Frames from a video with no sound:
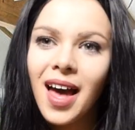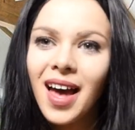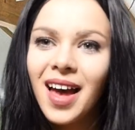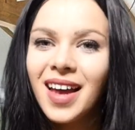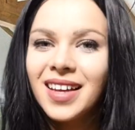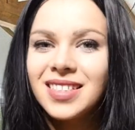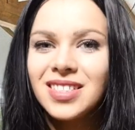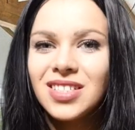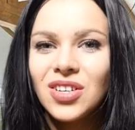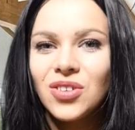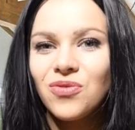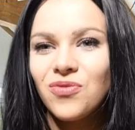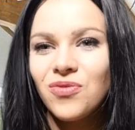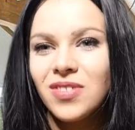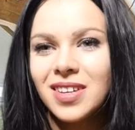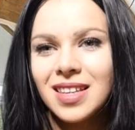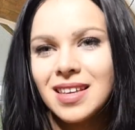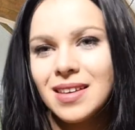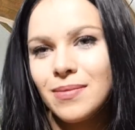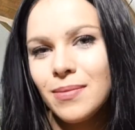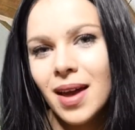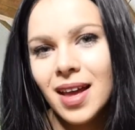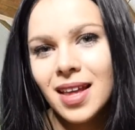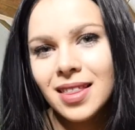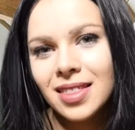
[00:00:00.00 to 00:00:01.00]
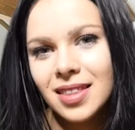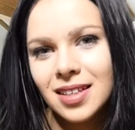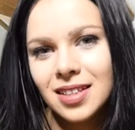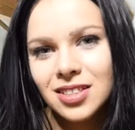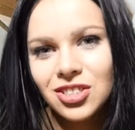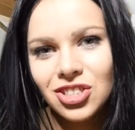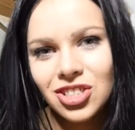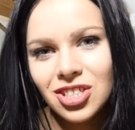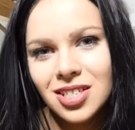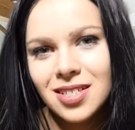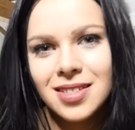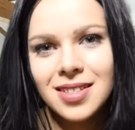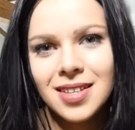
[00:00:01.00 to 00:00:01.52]
I don't really mind
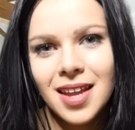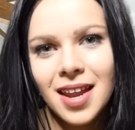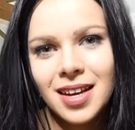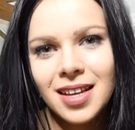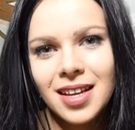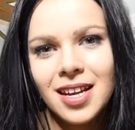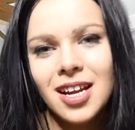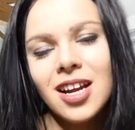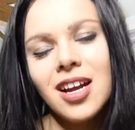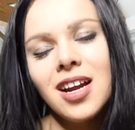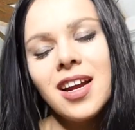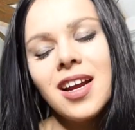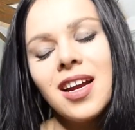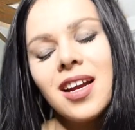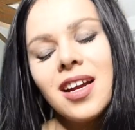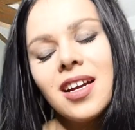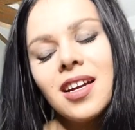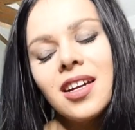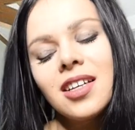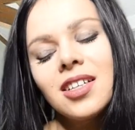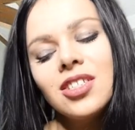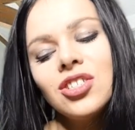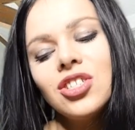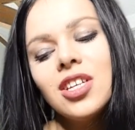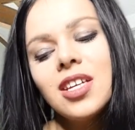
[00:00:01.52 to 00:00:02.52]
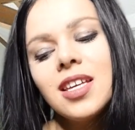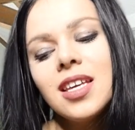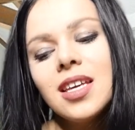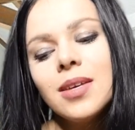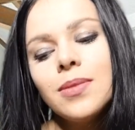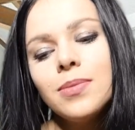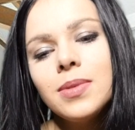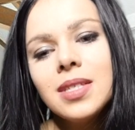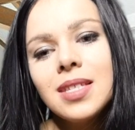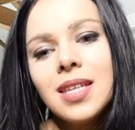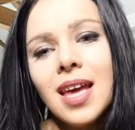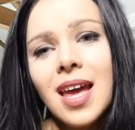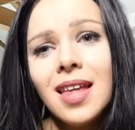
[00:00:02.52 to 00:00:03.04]
that she's not here because she
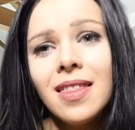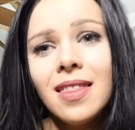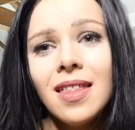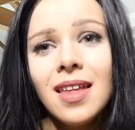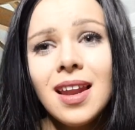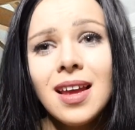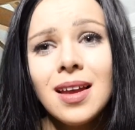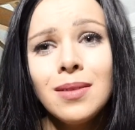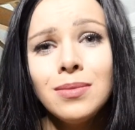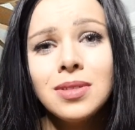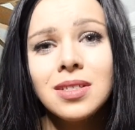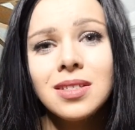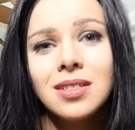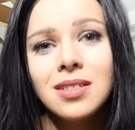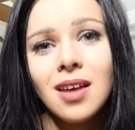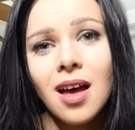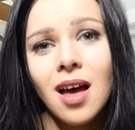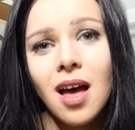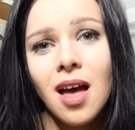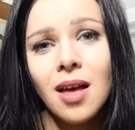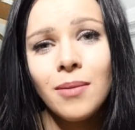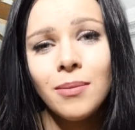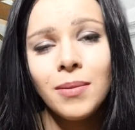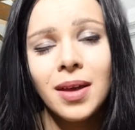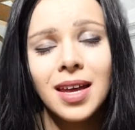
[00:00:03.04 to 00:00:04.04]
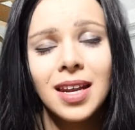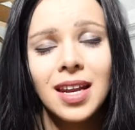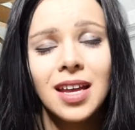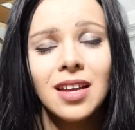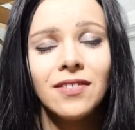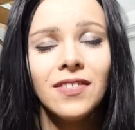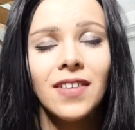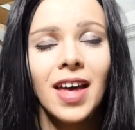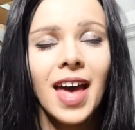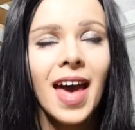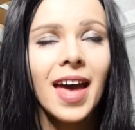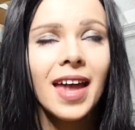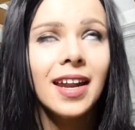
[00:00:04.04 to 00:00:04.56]
keeps saying that I'm dumb and
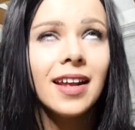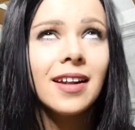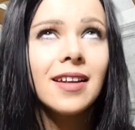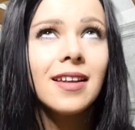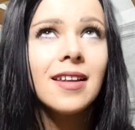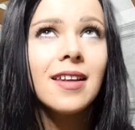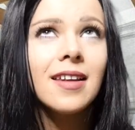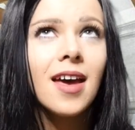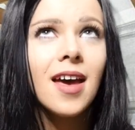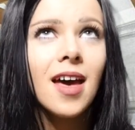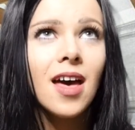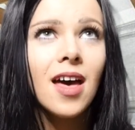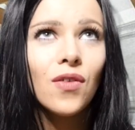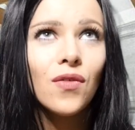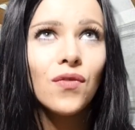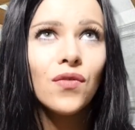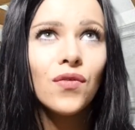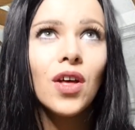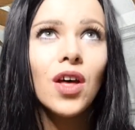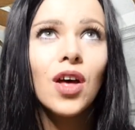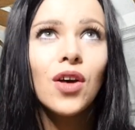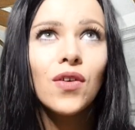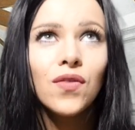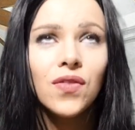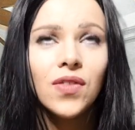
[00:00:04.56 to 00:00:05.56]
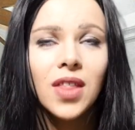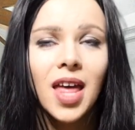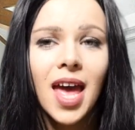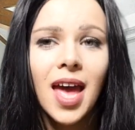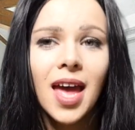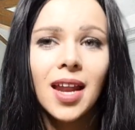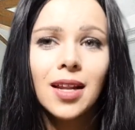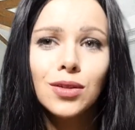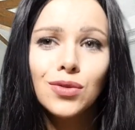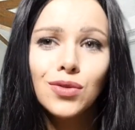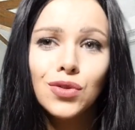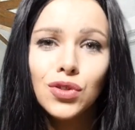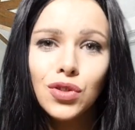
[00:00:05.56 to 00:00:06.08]
I've had enough of
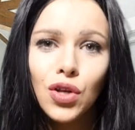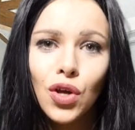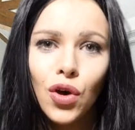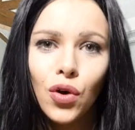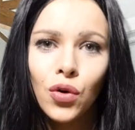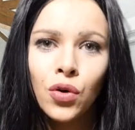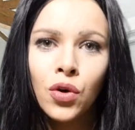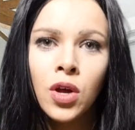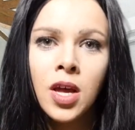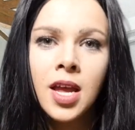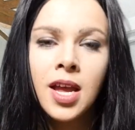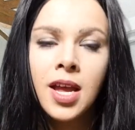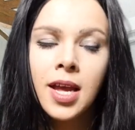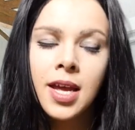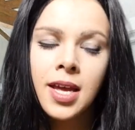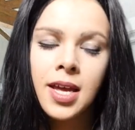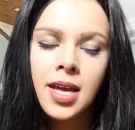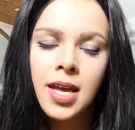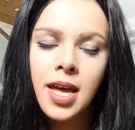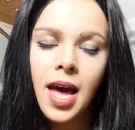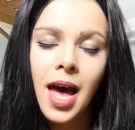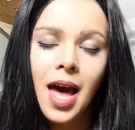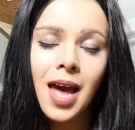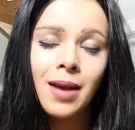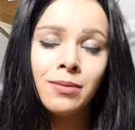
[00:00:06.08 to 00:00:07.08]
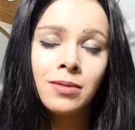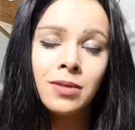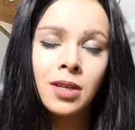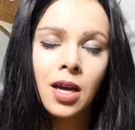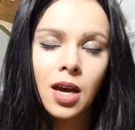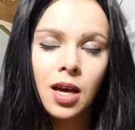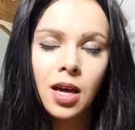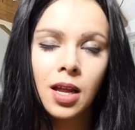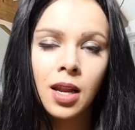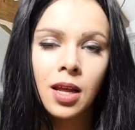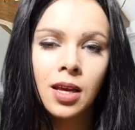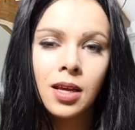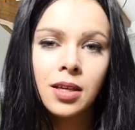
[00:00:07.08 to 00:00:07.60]
that. So I'm
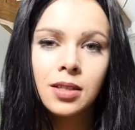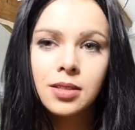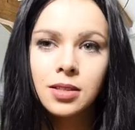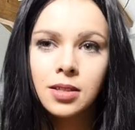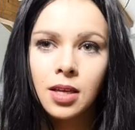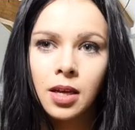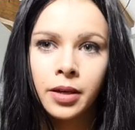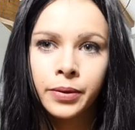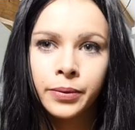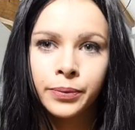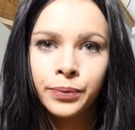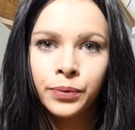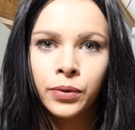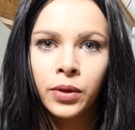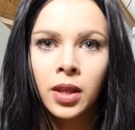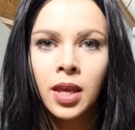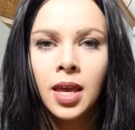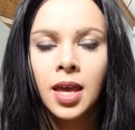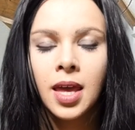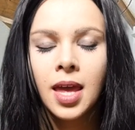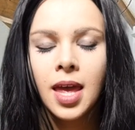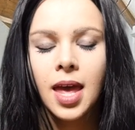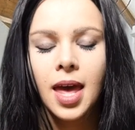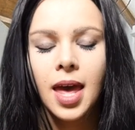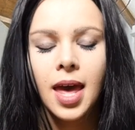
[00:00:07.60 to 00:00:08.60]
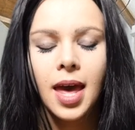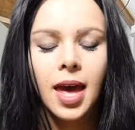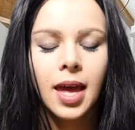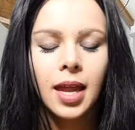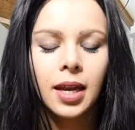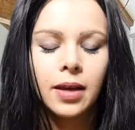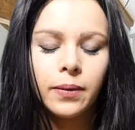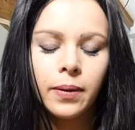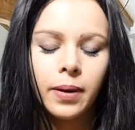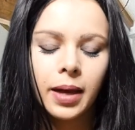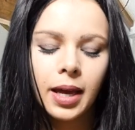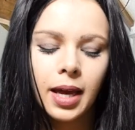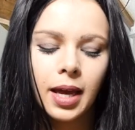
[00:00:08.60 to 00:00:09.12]
not dumb.
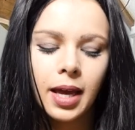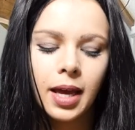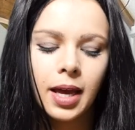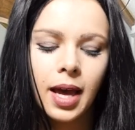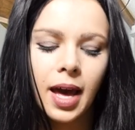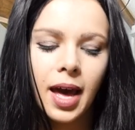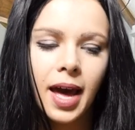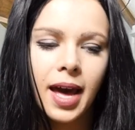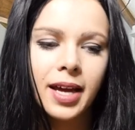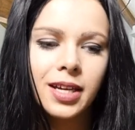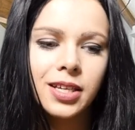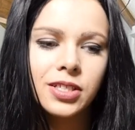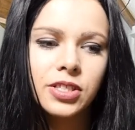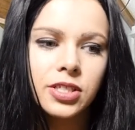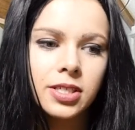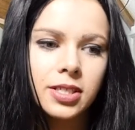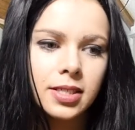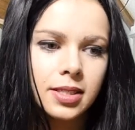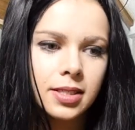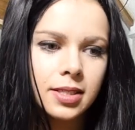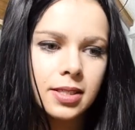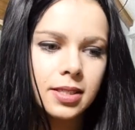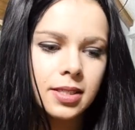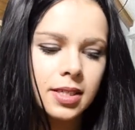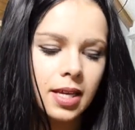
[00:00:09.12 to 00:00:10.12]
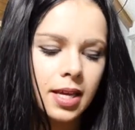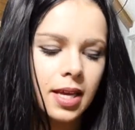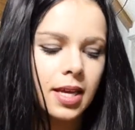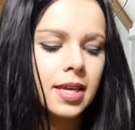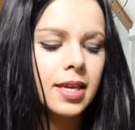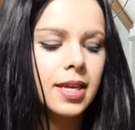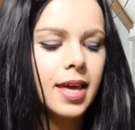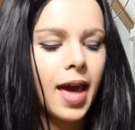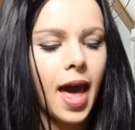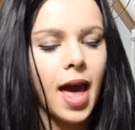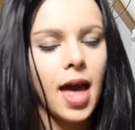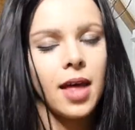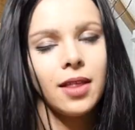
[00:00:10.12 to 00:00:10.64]
Anyway, I just,
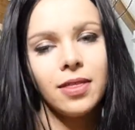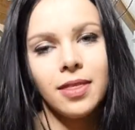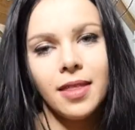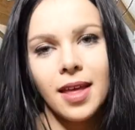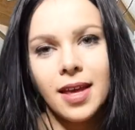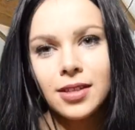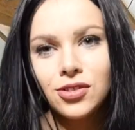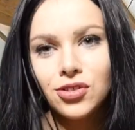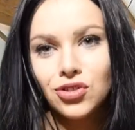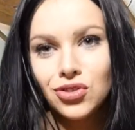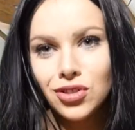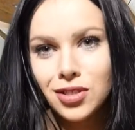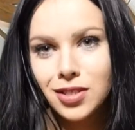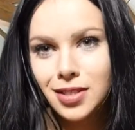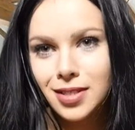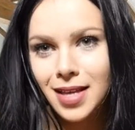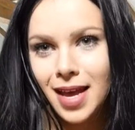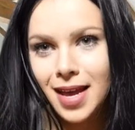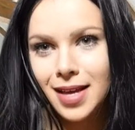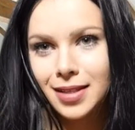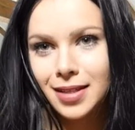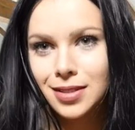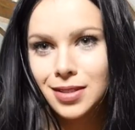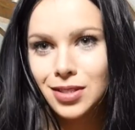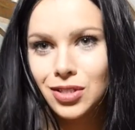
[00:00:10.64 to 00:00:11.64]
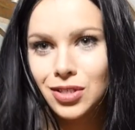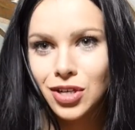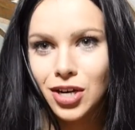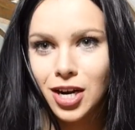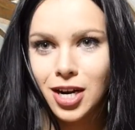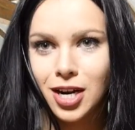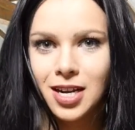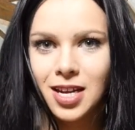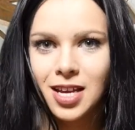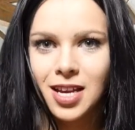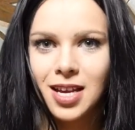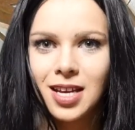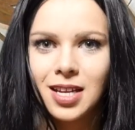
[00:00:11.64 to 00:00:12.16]
yeah, let's just get
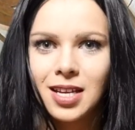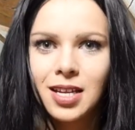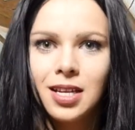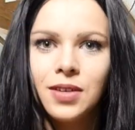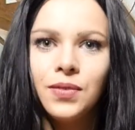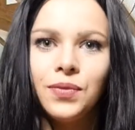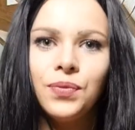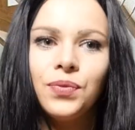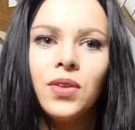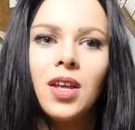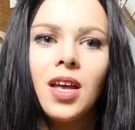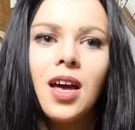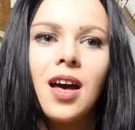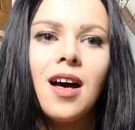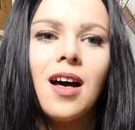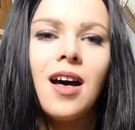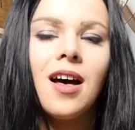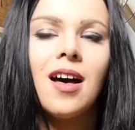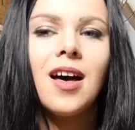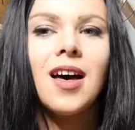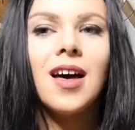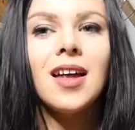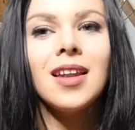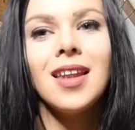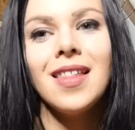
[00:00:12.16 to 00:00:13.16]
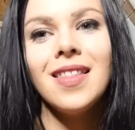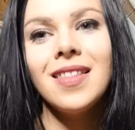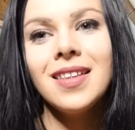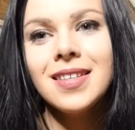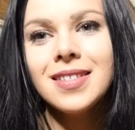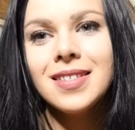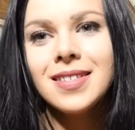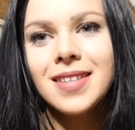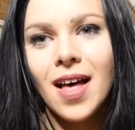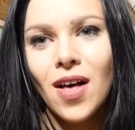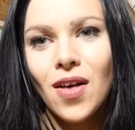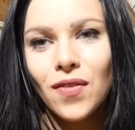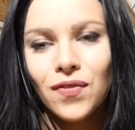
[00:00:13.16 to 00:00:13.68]
started on the
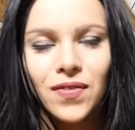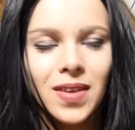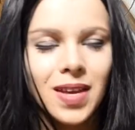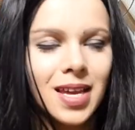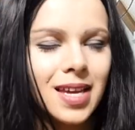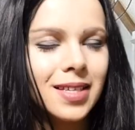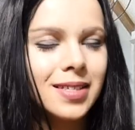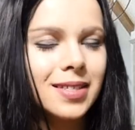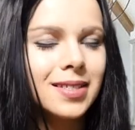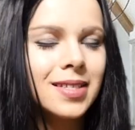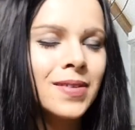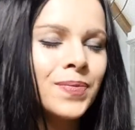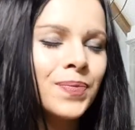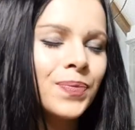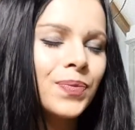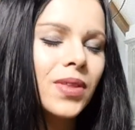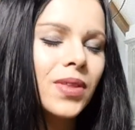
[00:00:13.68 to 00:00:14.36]
selfies.